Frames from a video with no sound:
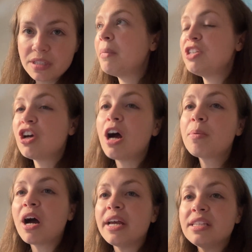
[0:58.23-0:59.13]
My job
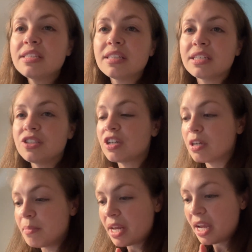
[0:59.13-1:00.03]
got instantly
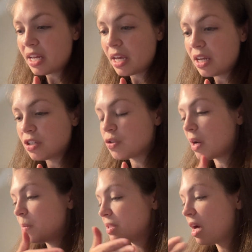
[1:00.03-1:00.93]
terminated, so I
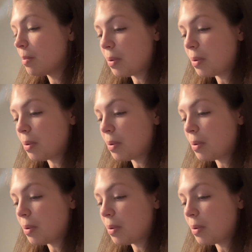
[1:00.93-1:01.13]
was up